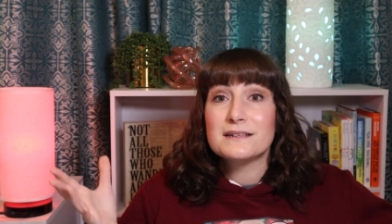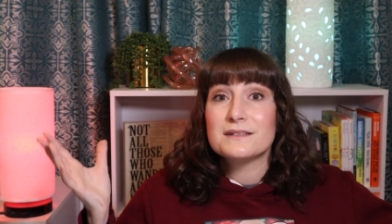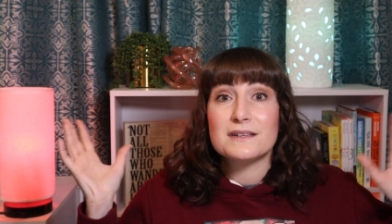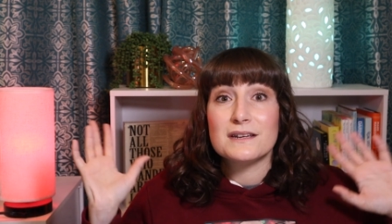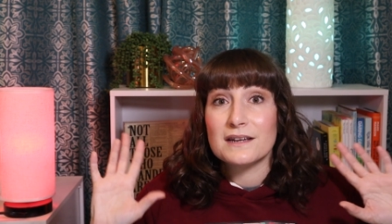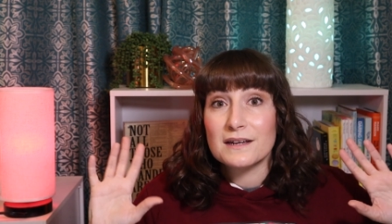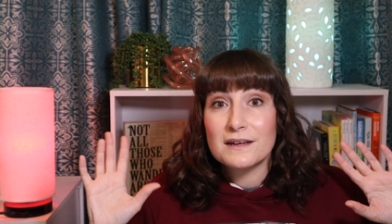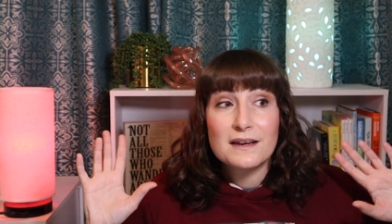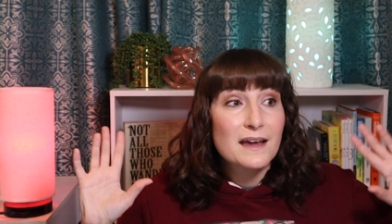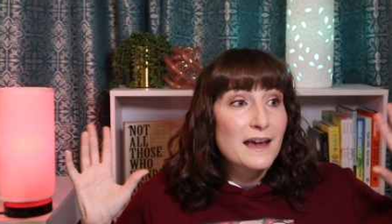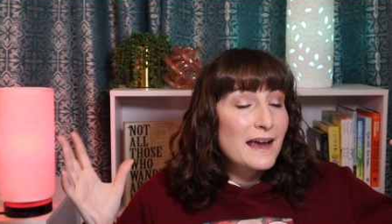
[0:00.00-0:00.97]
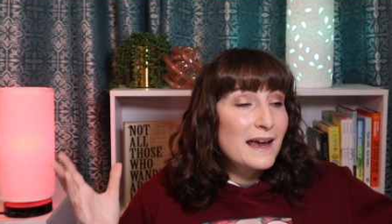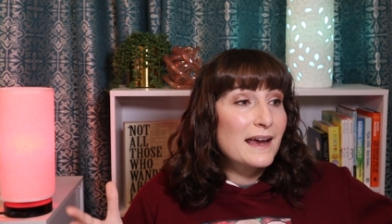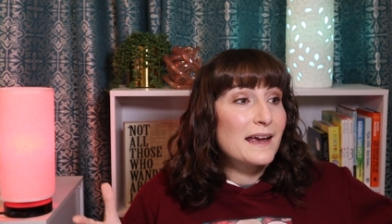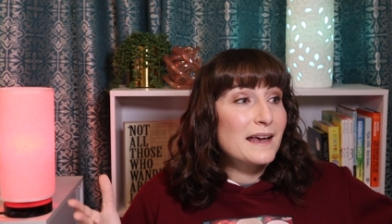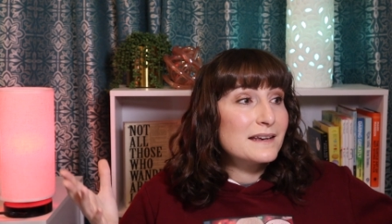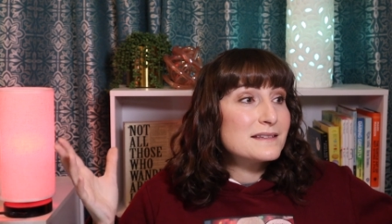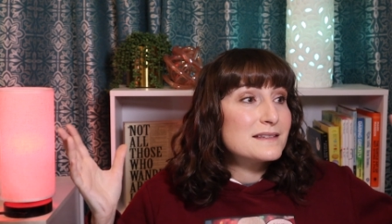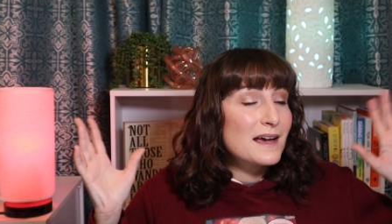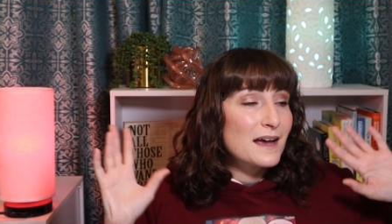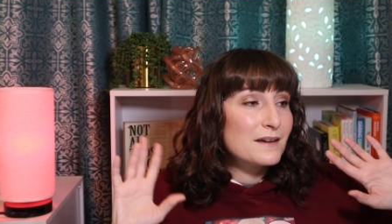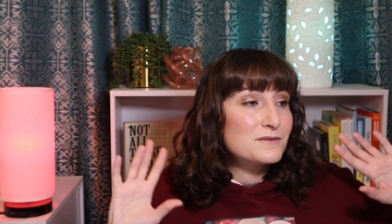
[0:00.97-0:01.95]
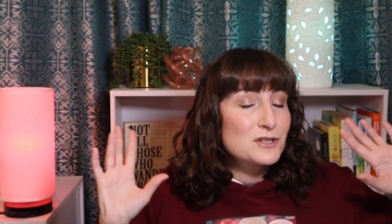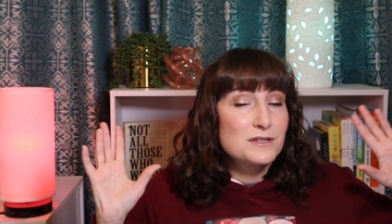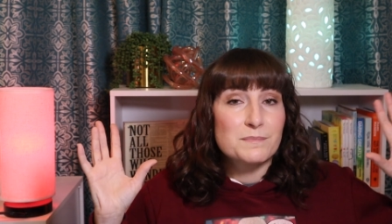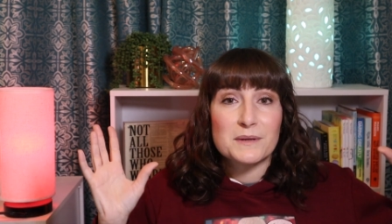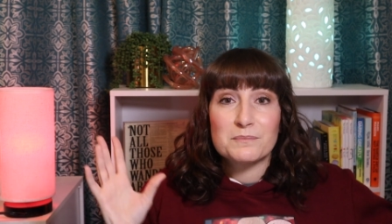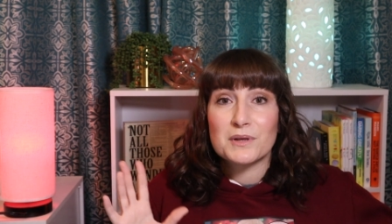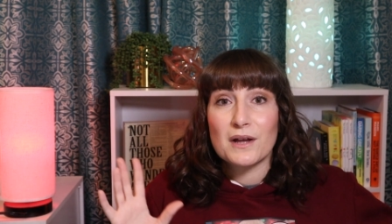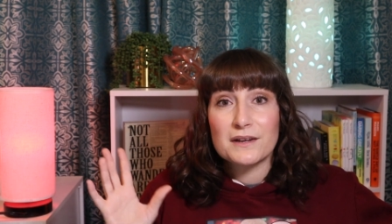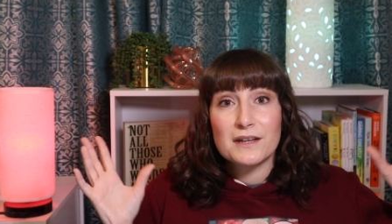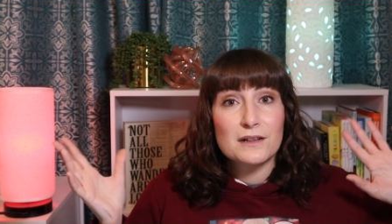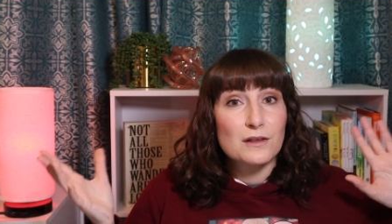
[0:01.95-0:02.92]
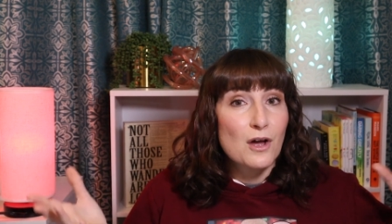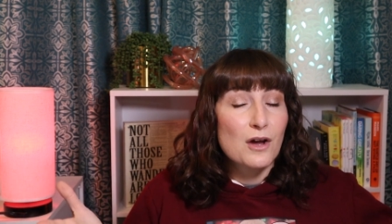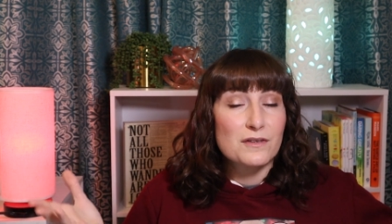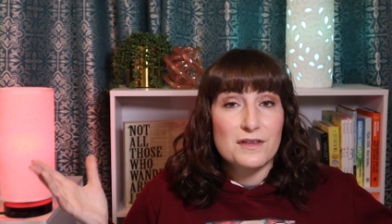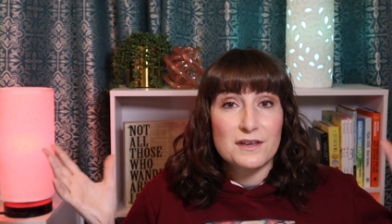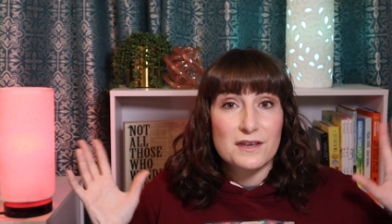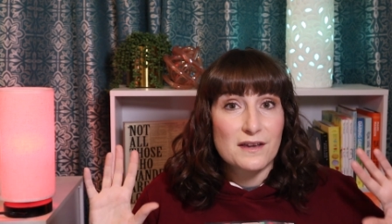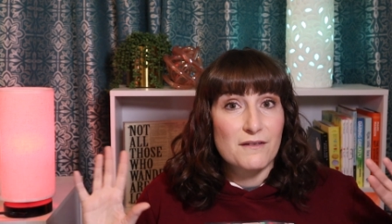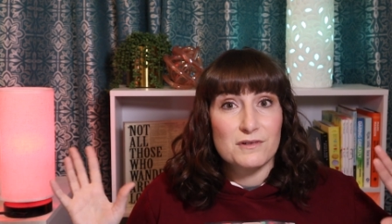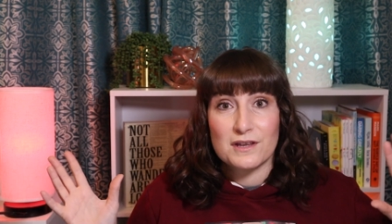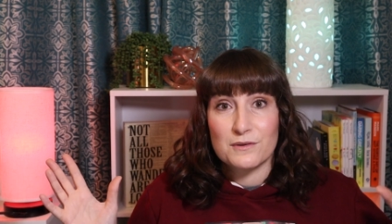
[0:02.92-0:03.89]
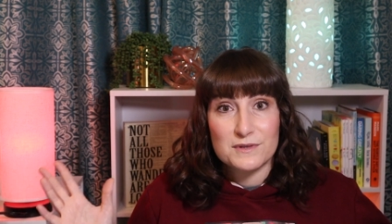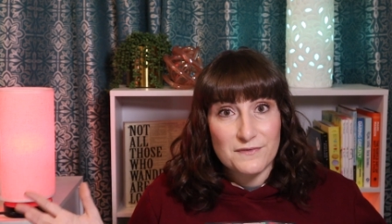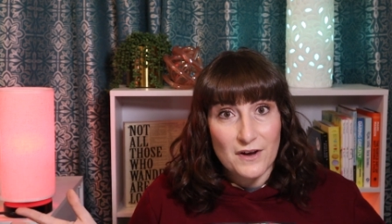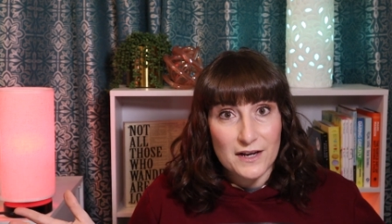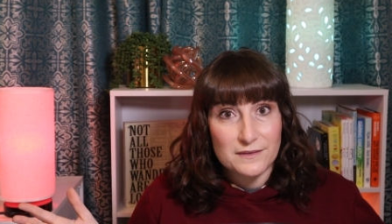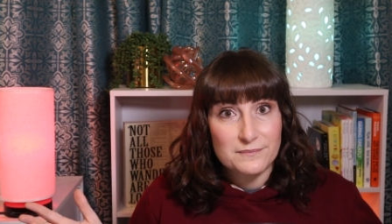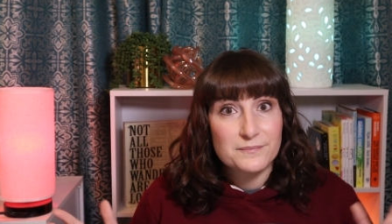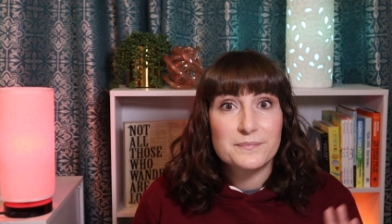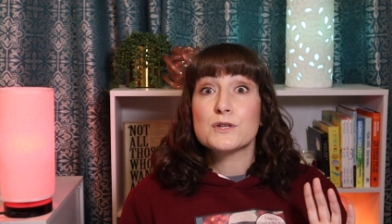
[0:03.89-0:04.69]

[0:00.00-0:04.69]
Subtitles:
to see, and I've just been plugging along thinking everything was fine.